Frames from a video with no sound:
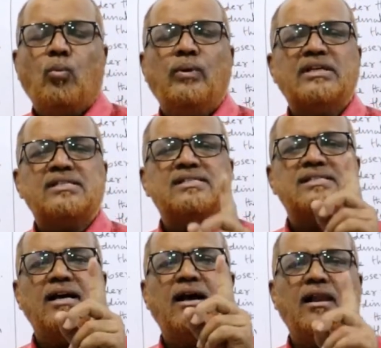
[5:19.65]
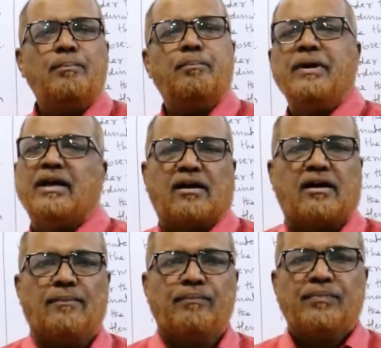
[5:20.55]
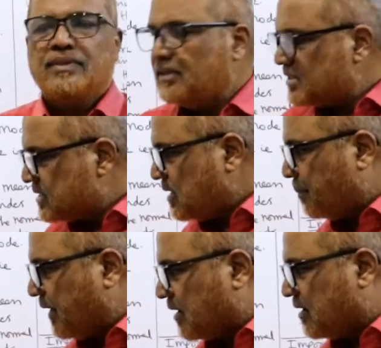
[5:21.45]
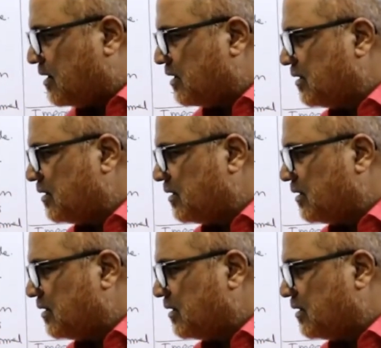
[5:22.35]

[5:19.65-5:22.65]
with a single peak. This is the peak.